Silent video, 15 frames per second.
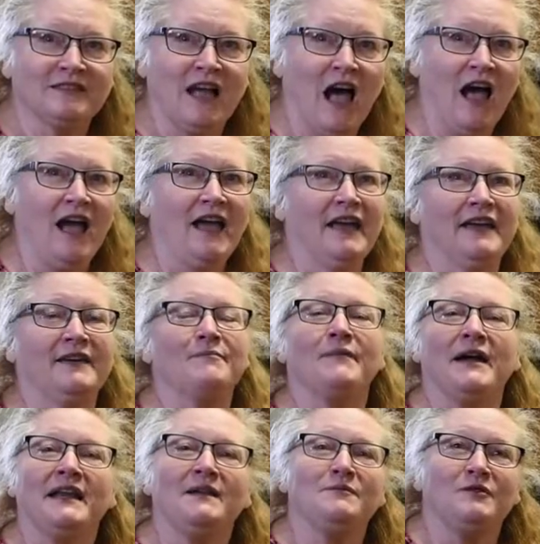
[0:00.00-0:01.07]
Hi,
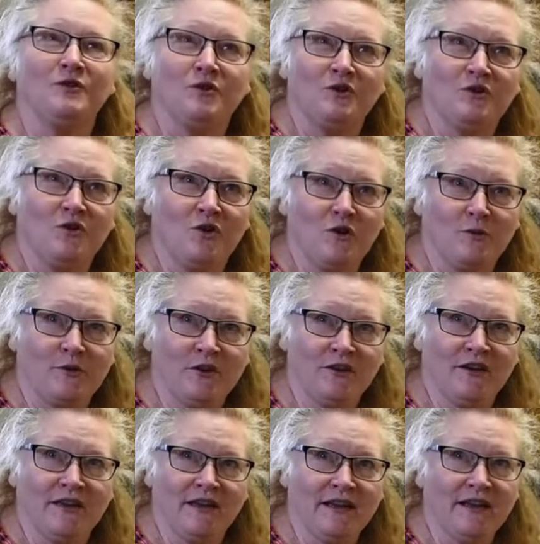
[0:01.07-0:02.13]
my name is Laurel
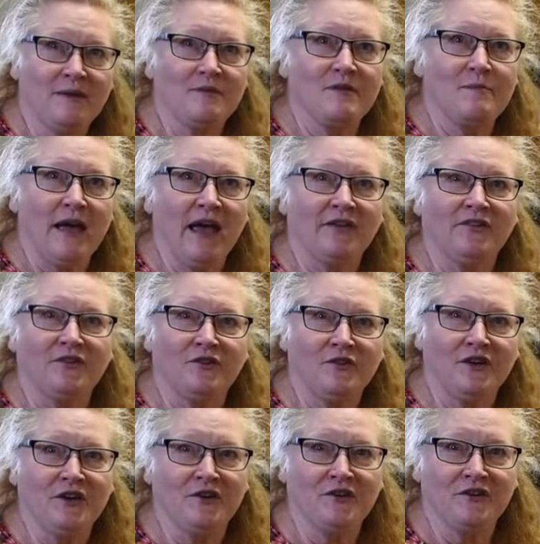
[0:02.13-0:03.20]
Colbert, and I'm the master
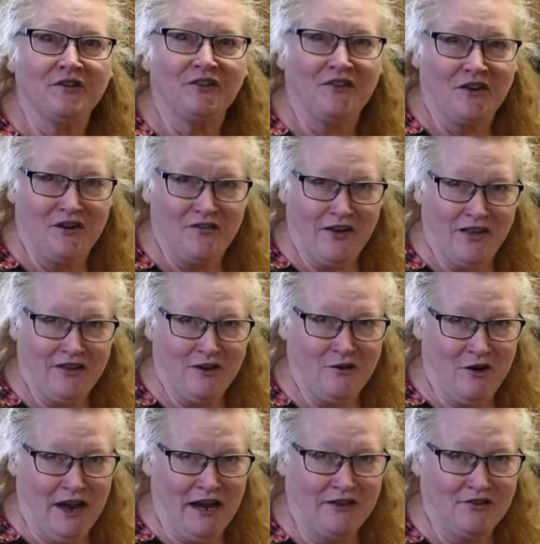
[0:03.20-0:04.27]
here at Sierra Valley
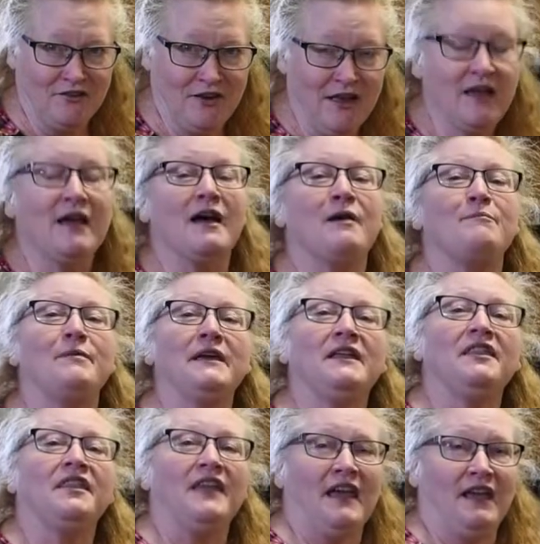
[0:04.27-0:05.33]
Grange. A
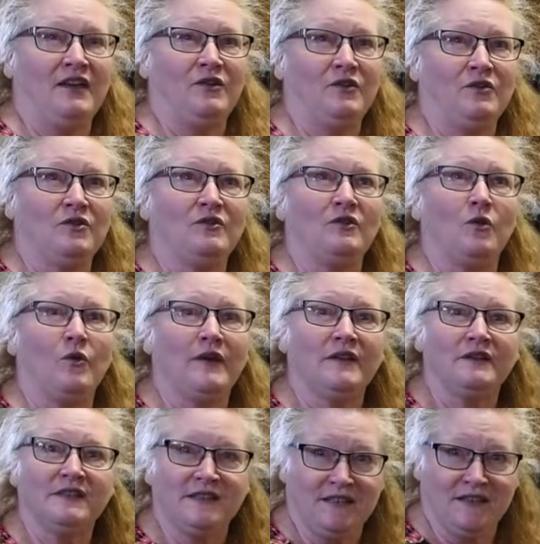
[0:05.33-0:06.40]
big thank you to
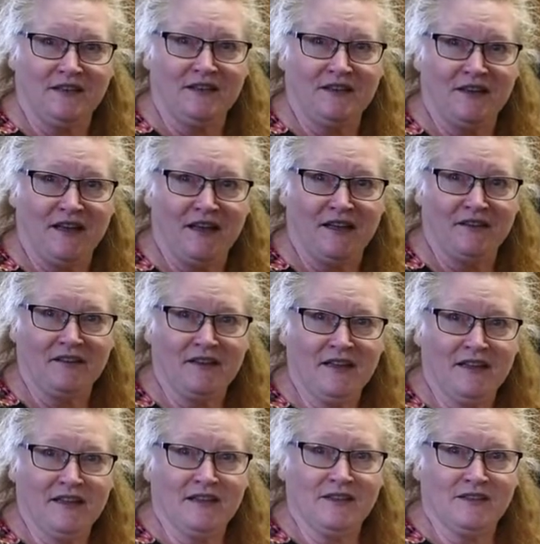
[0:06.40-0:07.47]
Loyalton uh,
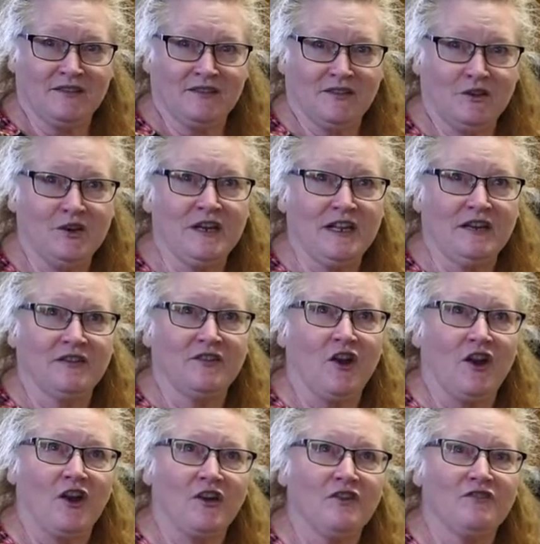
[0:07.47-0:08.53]
Learning
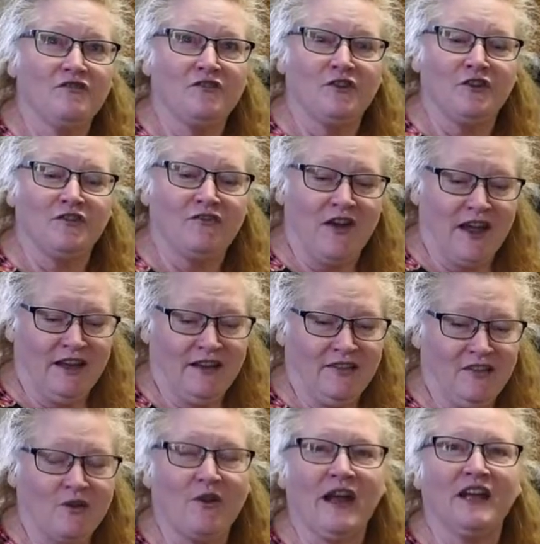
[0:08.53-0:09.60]
Garden for
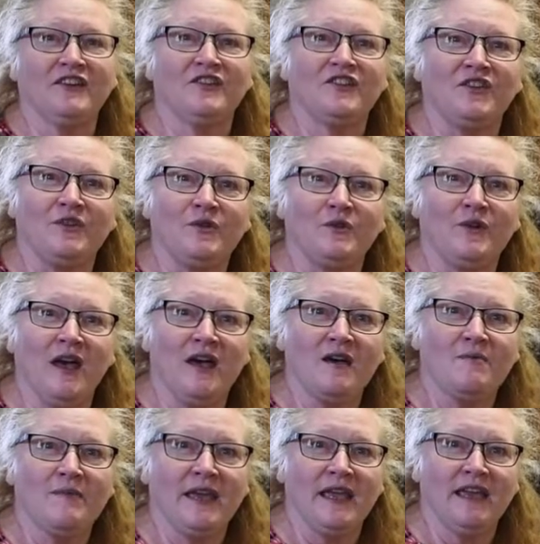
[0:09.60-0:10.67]
inviting the Grange to
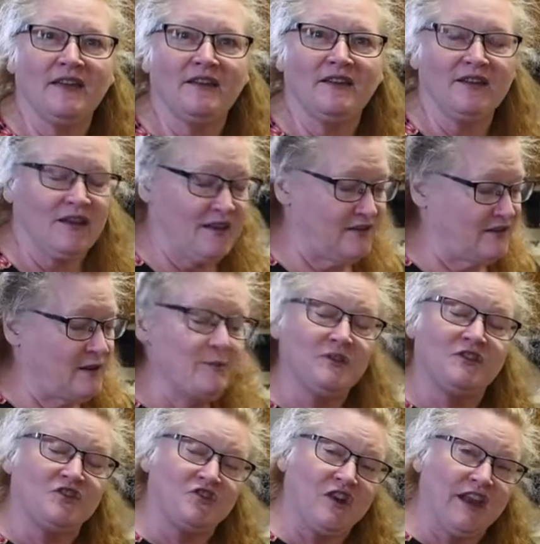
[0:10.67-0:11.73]
come and uh,
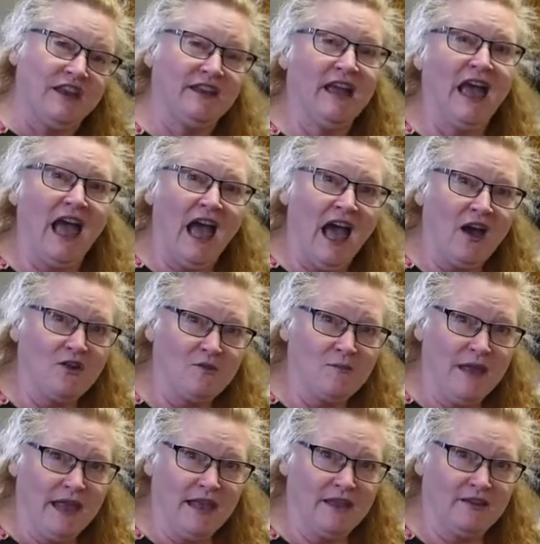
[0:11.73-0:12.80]
demonstrate how to
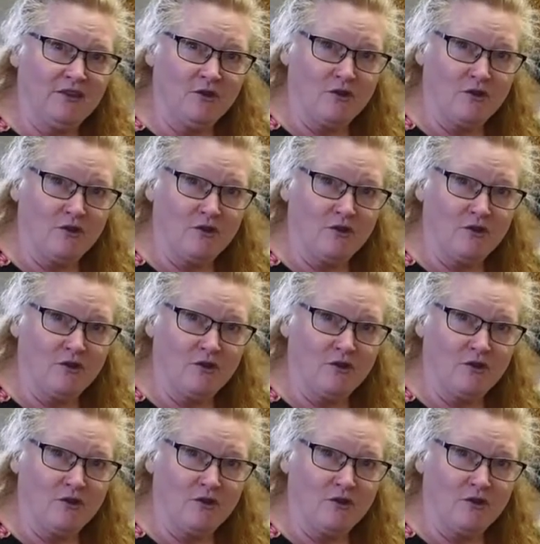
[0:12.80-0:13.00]
make